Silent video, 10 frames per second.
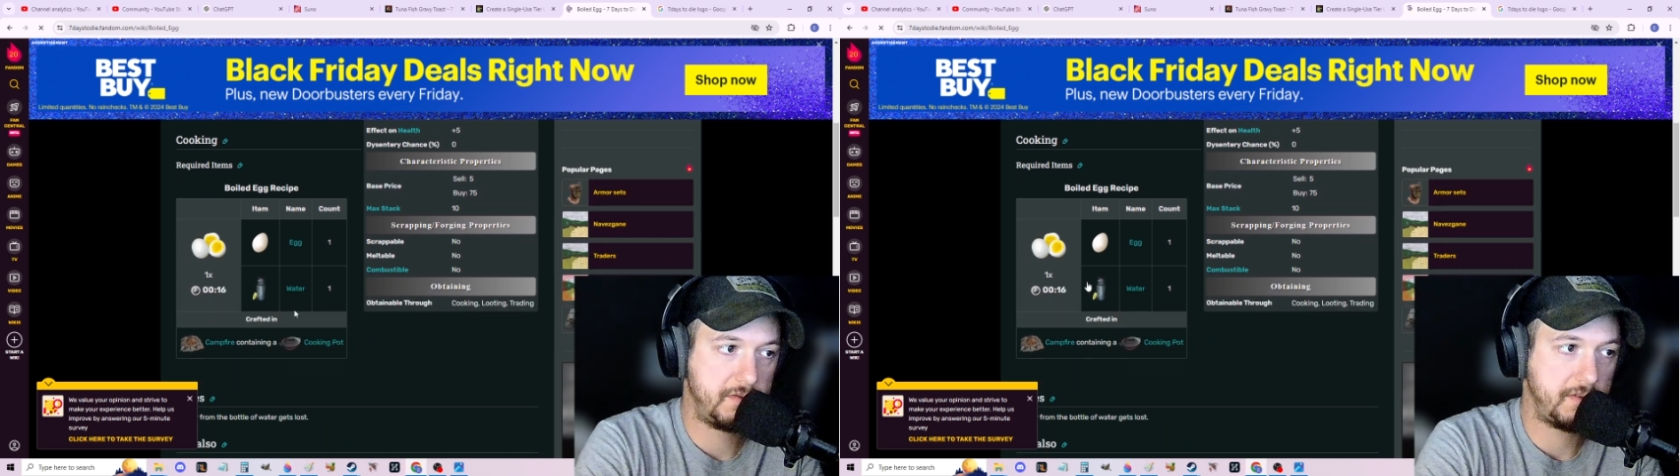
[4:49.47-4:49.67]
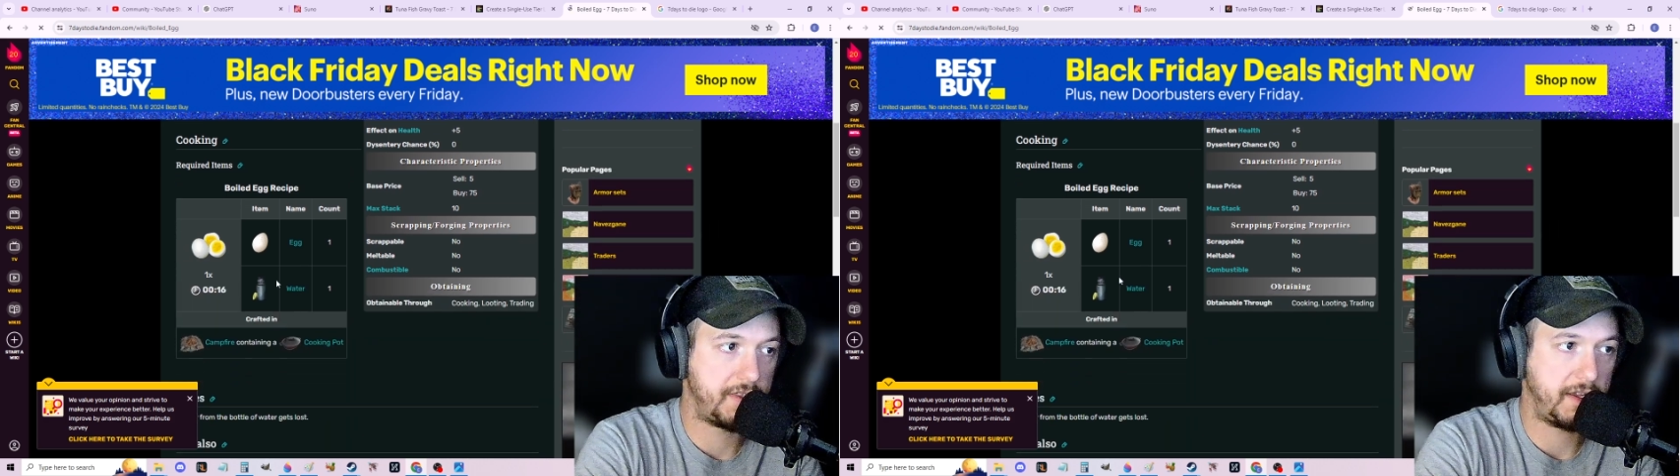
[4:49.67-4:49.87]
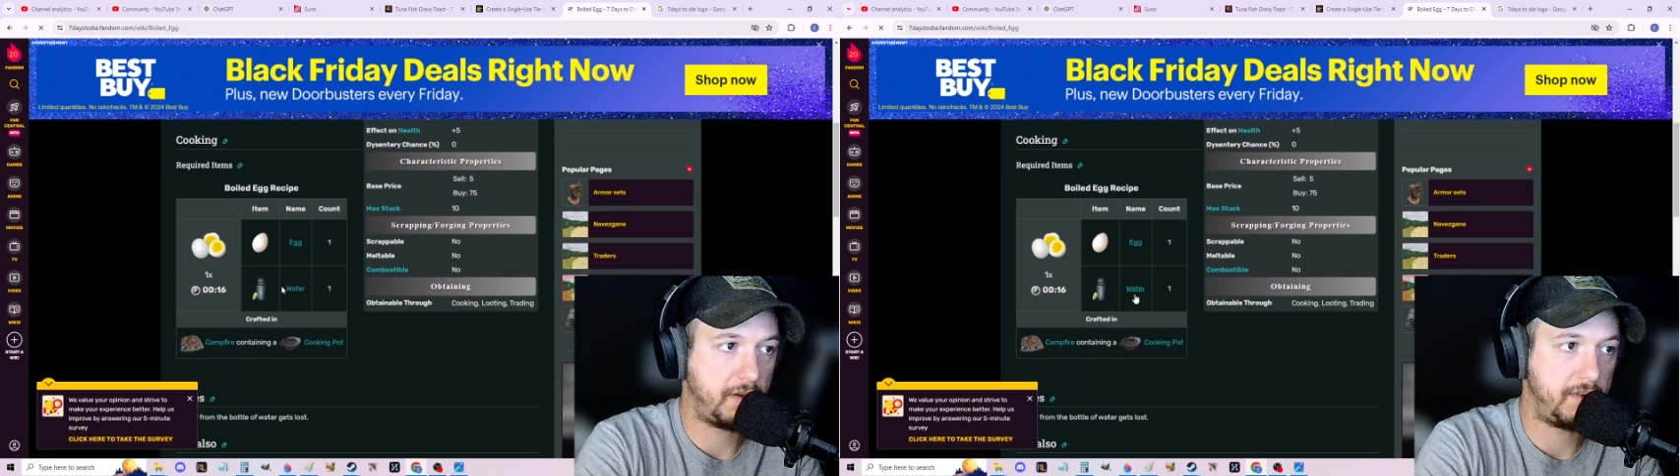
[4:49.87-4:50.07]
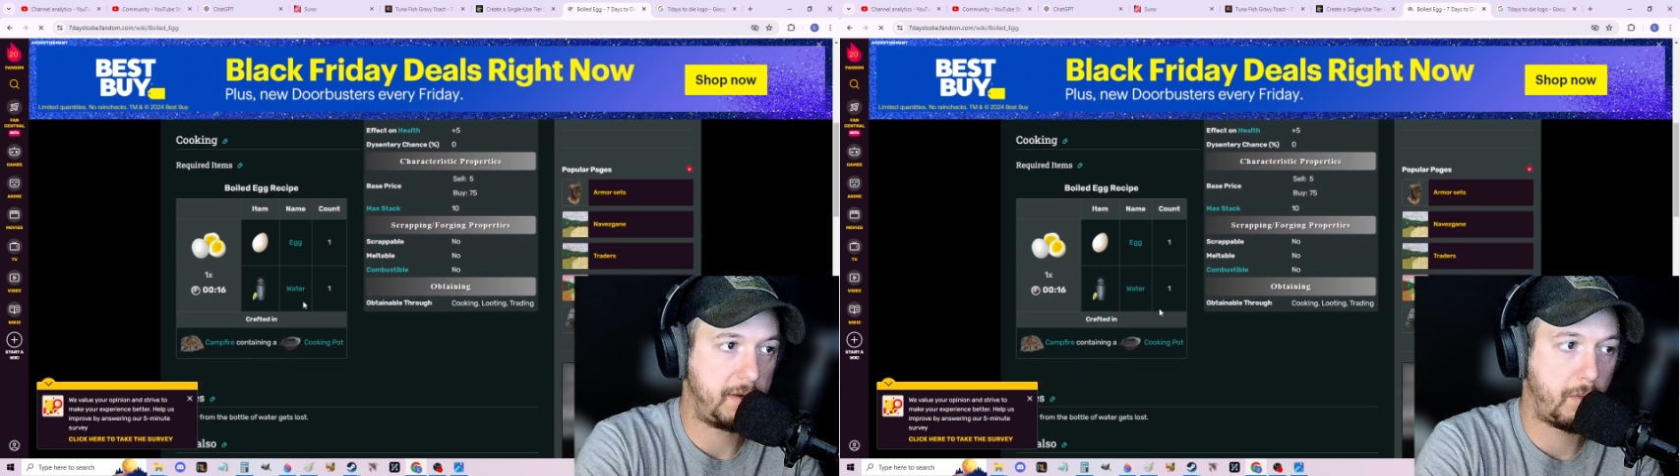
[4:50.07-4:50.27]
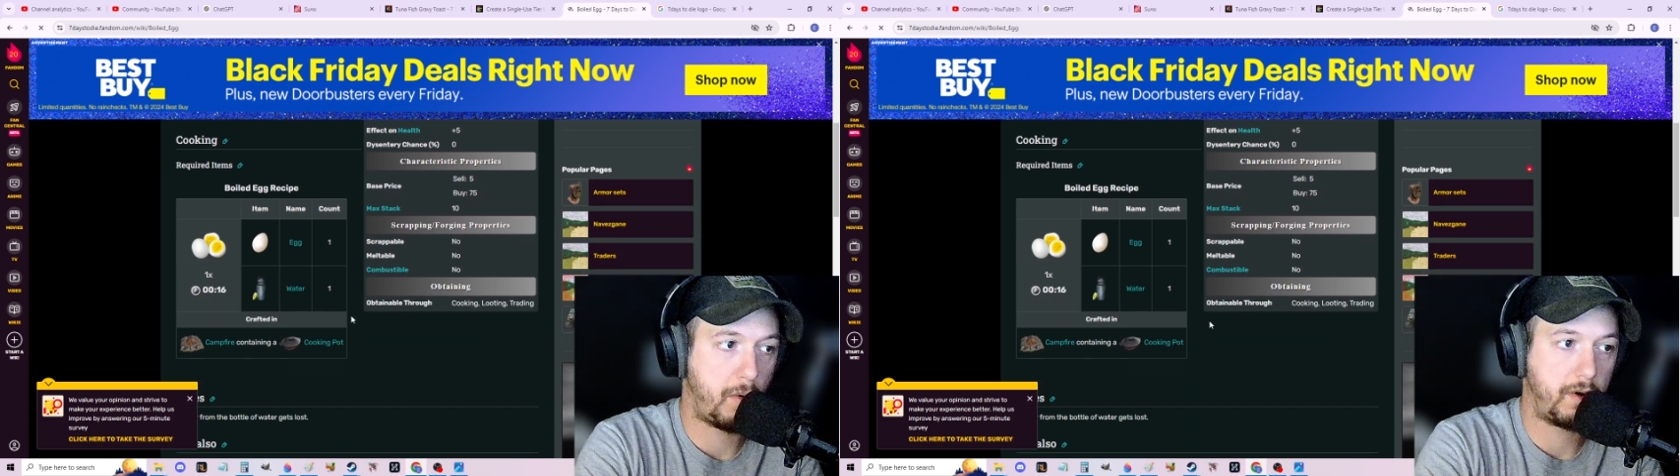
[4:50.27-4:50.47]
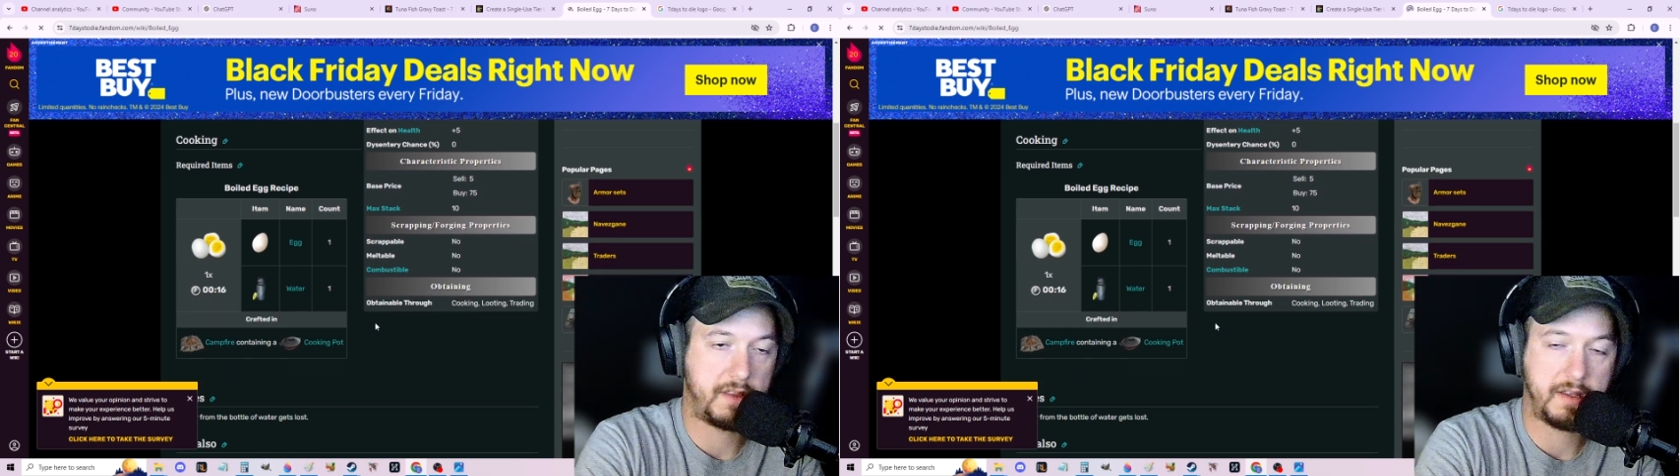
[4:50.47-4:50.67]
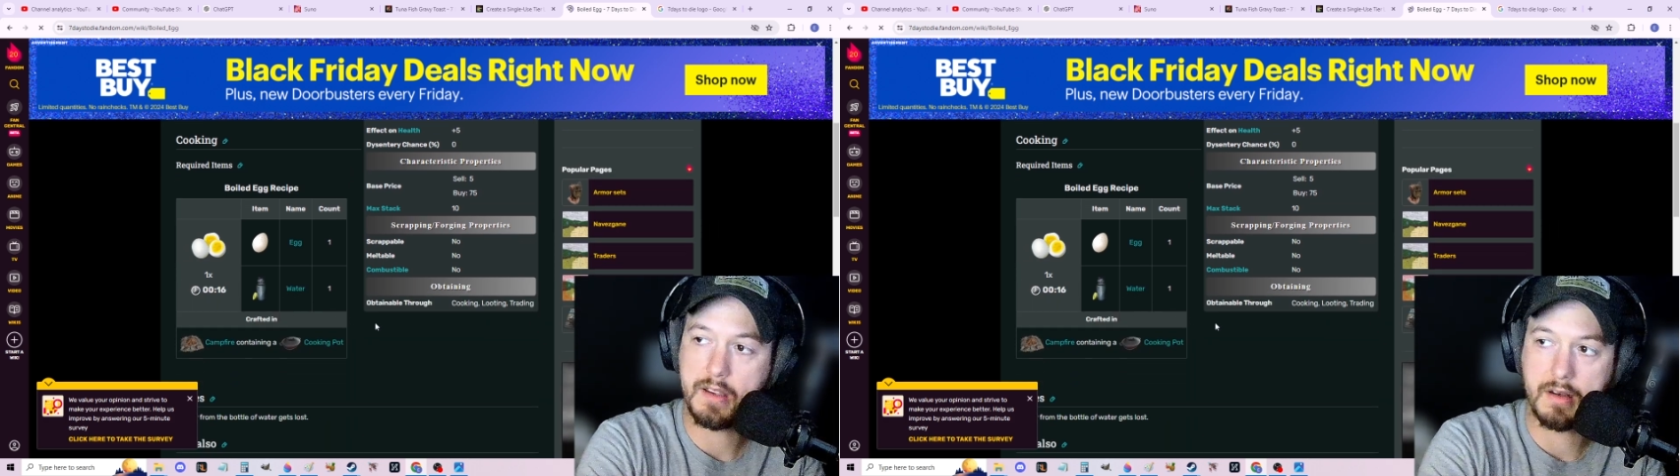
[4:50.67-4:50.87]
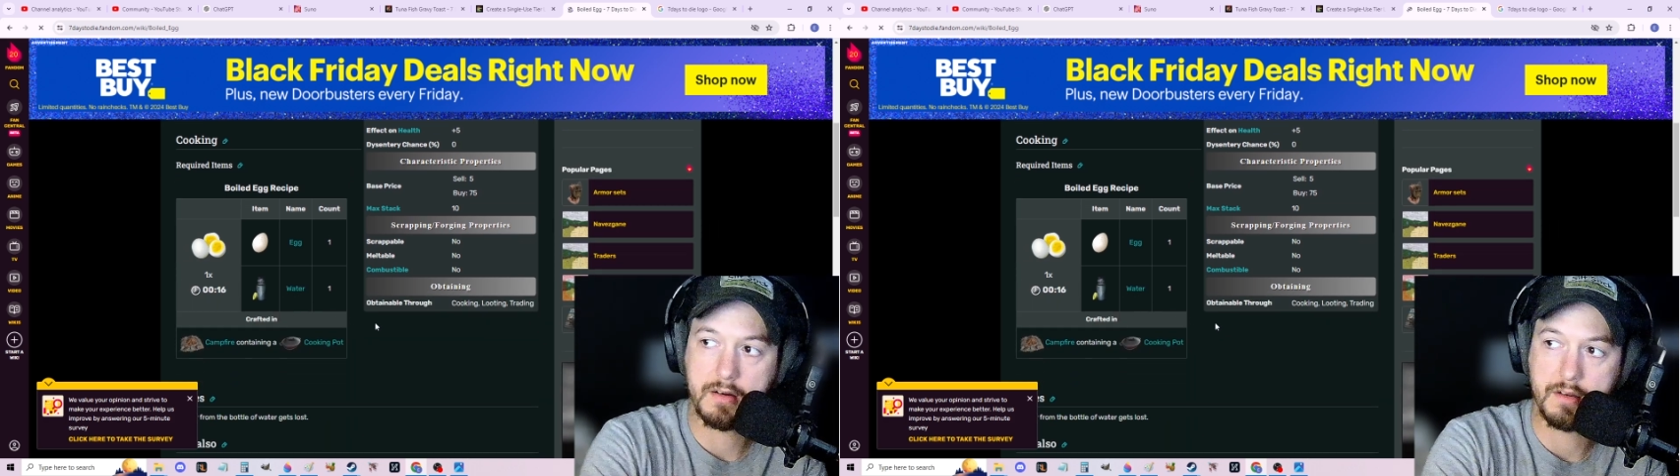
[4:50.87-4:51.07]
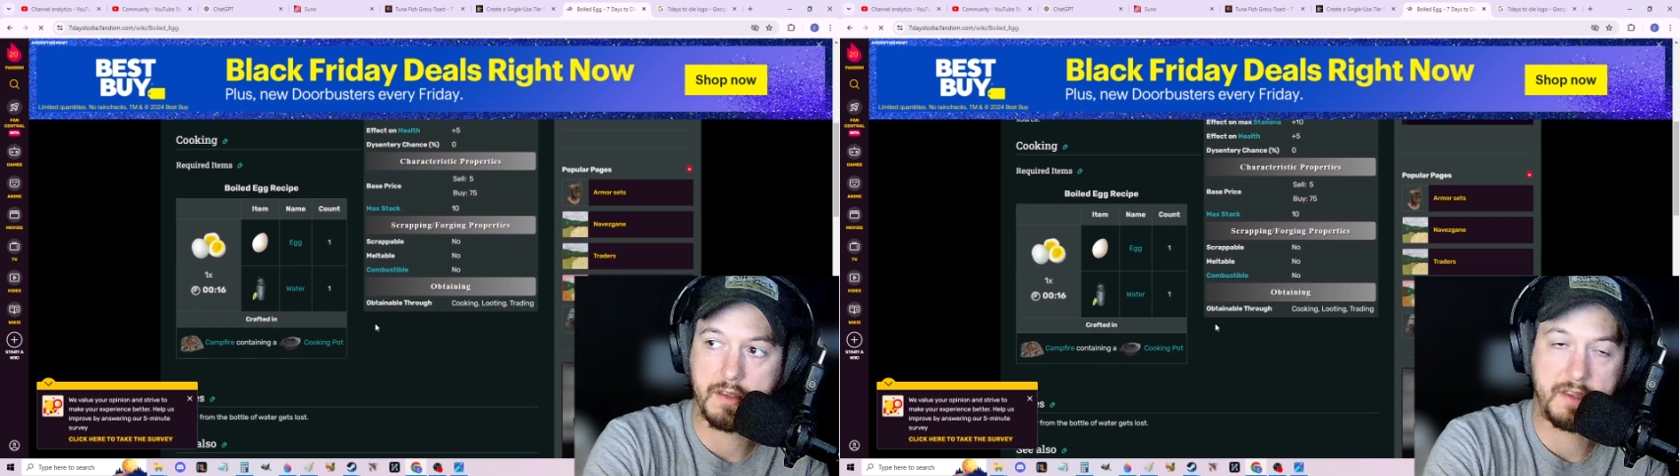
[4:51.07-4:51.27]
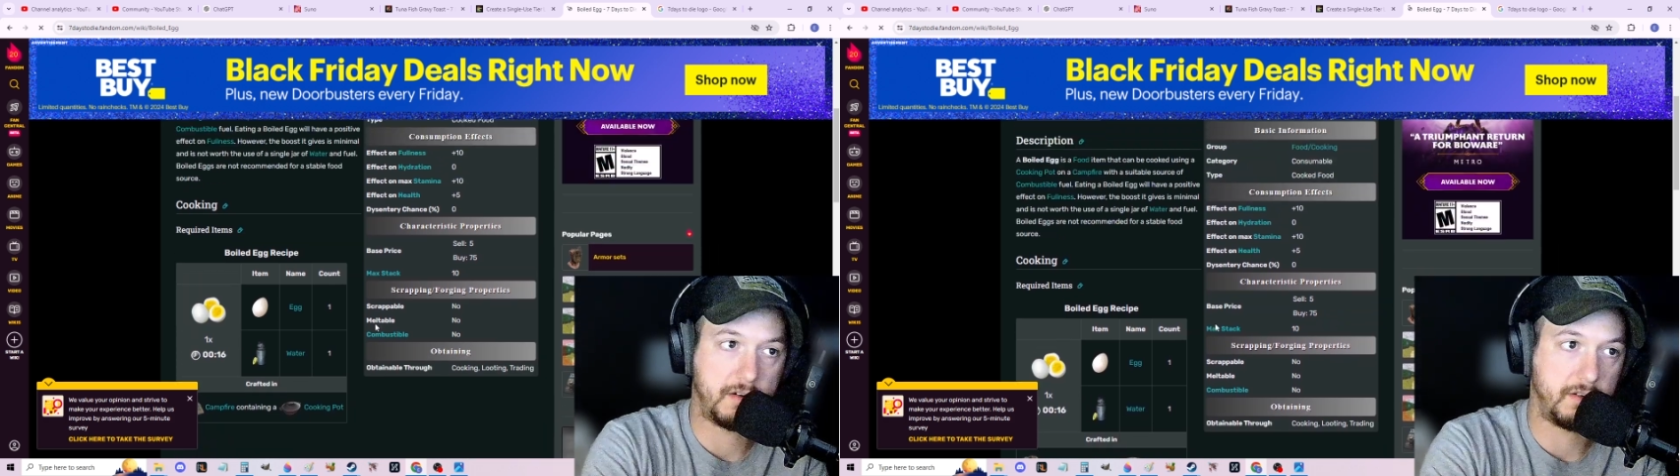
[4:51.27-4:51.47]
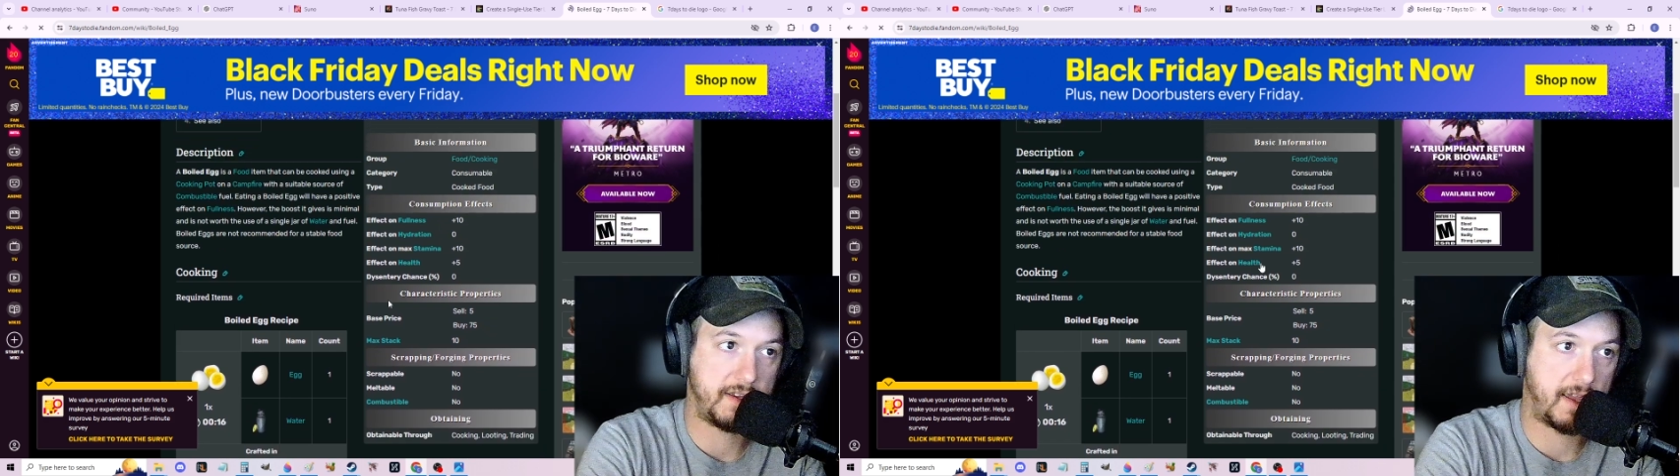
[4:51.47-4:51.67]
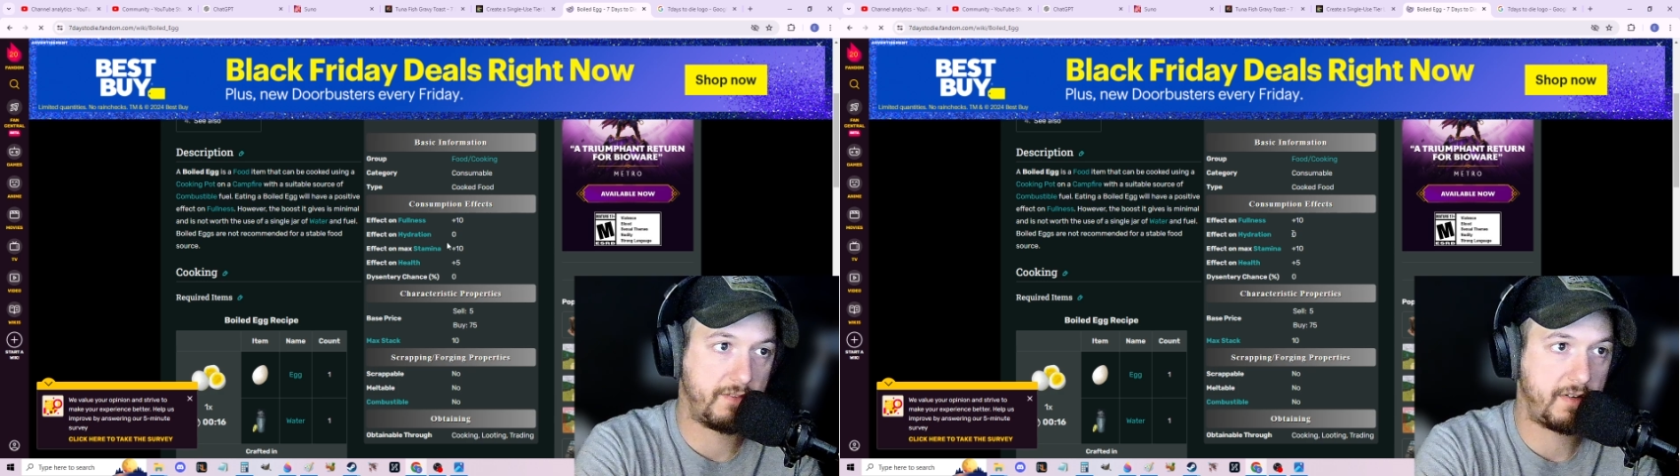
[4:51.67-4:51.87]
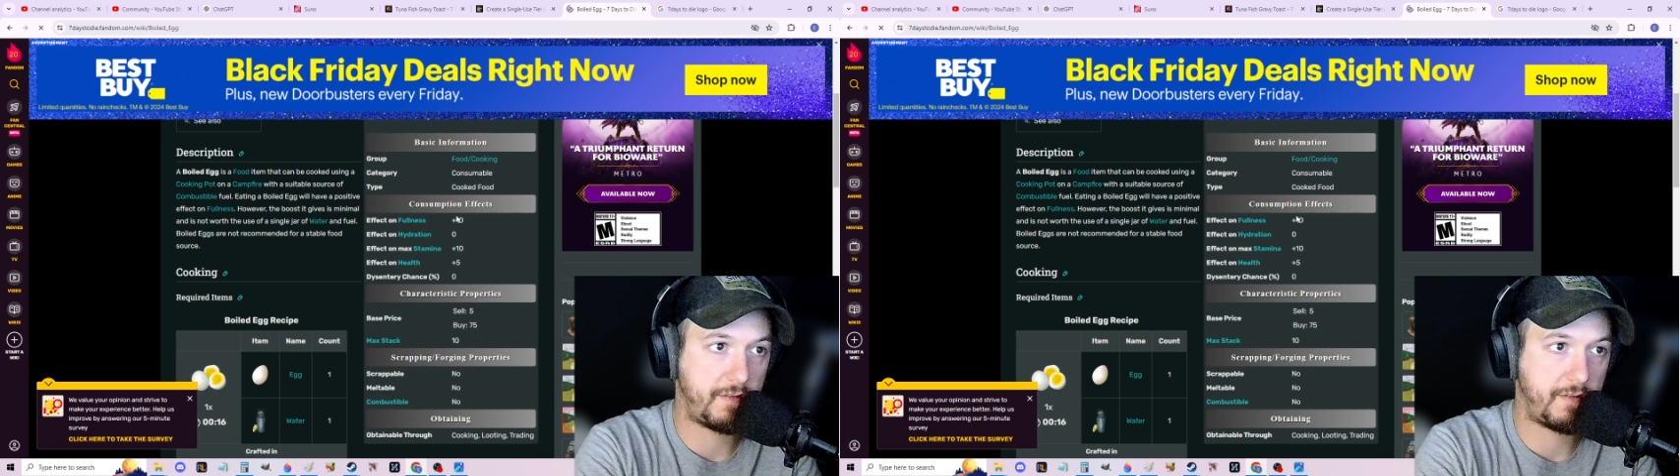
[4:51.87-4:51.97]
The thing you need more in the early game